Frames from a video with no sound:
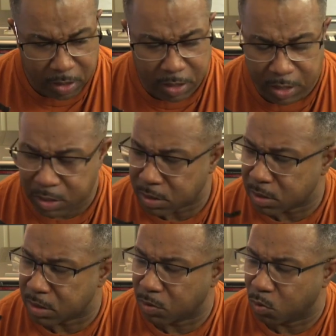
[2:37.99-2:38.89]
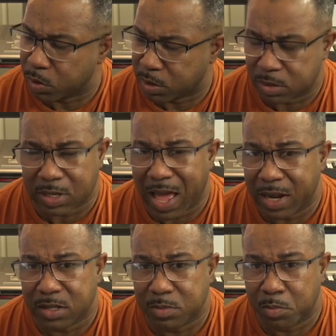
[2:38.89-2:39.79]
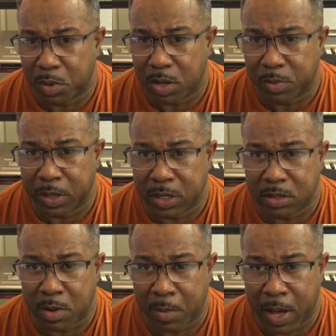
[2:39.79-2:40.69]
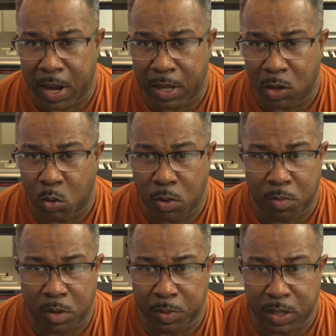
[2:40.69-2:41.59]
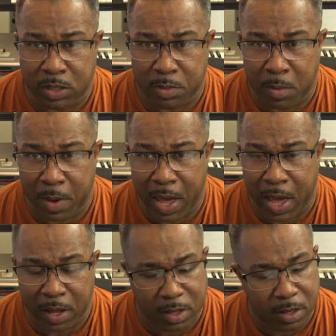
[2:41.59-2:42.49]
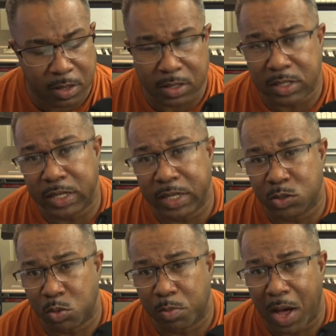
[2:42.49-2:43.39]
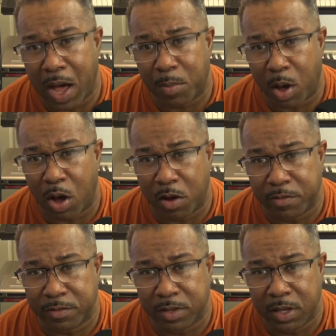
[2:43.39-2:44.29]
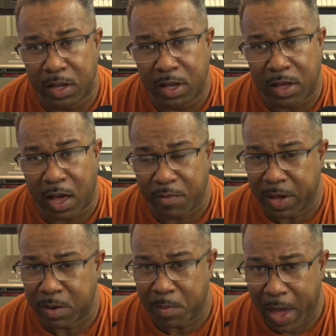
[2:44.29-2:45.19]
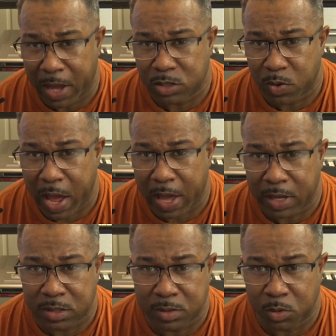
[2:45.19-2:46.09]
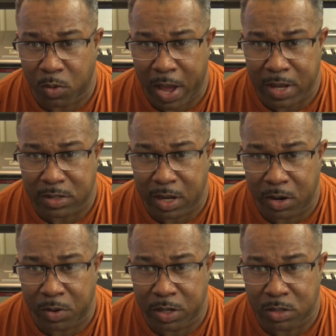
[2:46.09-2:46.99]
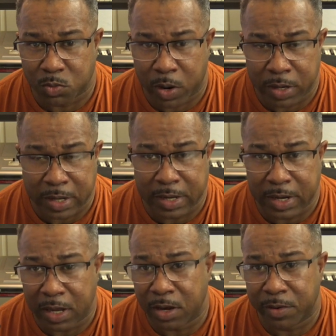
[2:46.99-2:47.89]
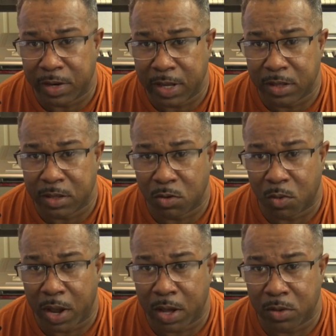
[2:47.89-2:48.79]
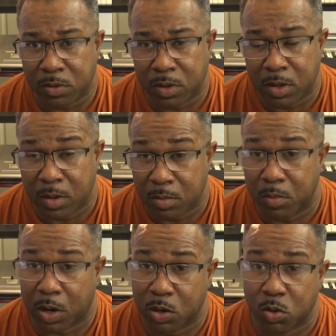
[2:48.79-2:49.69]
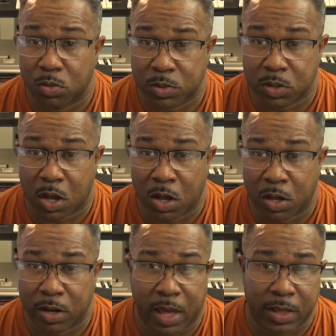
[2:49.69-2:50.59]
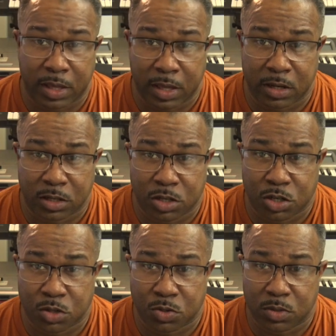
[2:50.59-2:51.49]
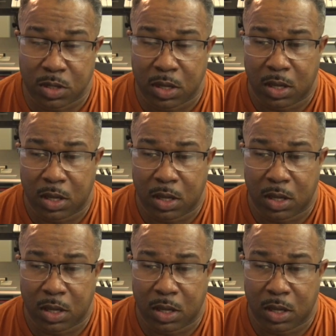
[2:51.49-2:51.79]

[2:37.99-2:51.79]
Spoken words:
this, with the slightest bump against my body or bump against my bag, this lens will pop off. I've had to backtrack in some grass areas where I didn't hear it hit the ground, but I knew it was gone at the end of the shoot.